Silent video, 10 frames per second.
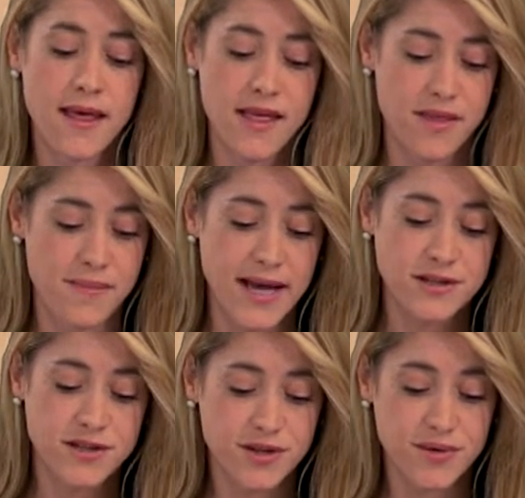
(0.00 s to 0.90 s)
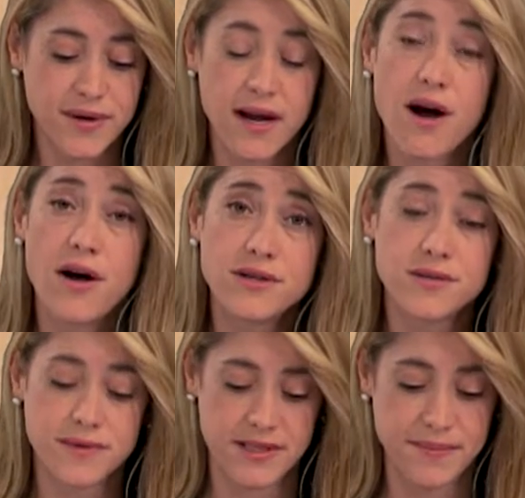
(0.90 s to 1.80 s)
The master degree
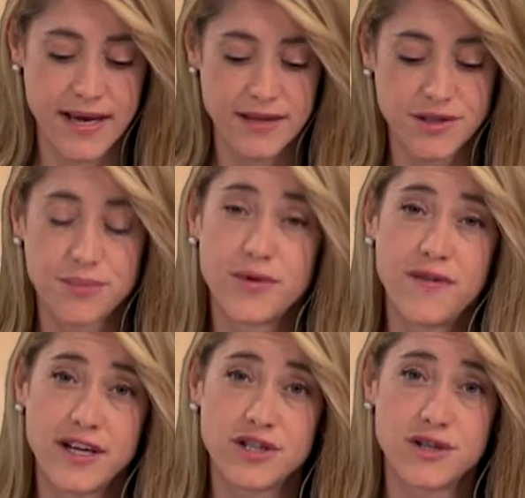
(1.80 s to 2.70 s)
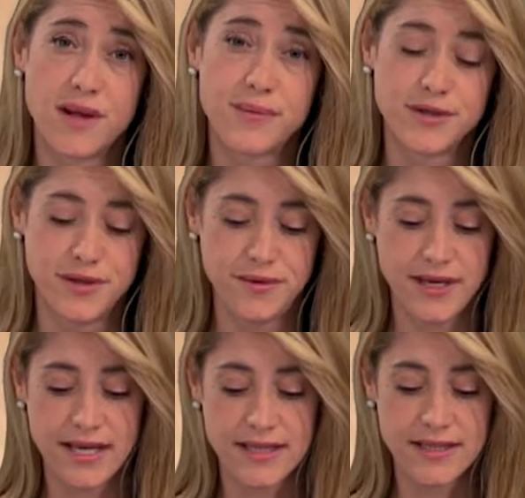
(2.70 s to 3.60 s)
also expands your professional
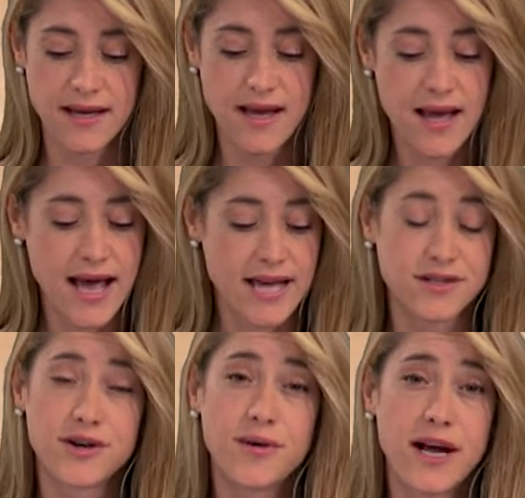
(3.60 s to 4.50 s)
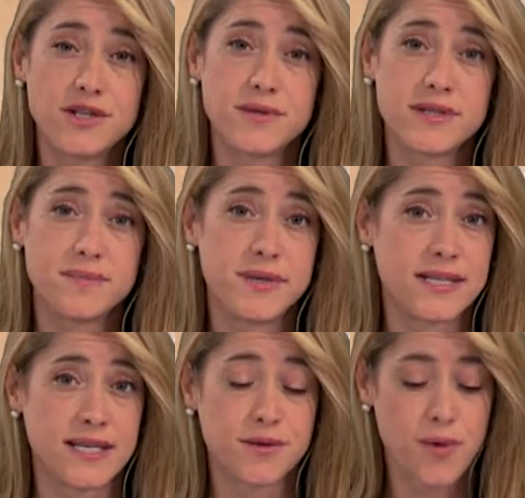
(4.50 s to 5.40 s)
opportunities, as our graduates
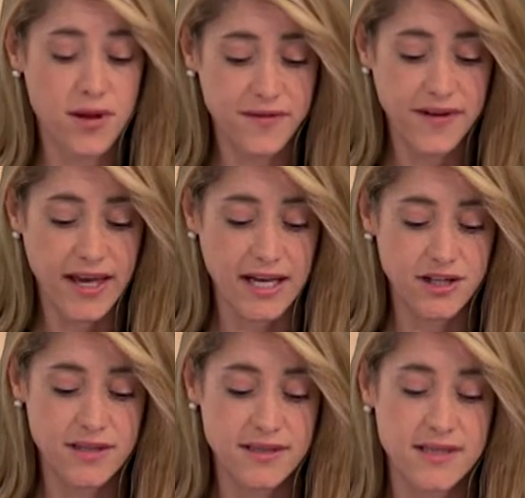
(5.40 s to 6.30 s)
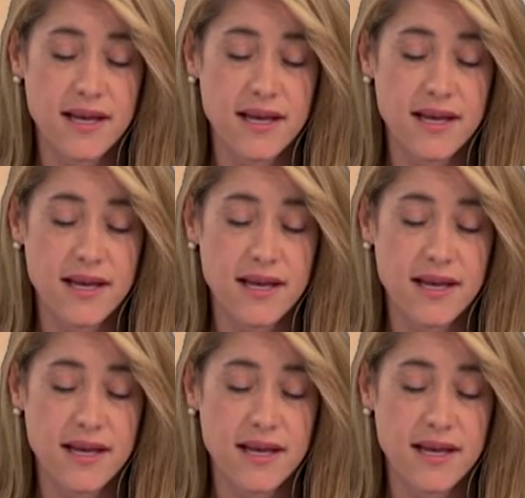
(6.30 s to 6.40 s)
possess qualifications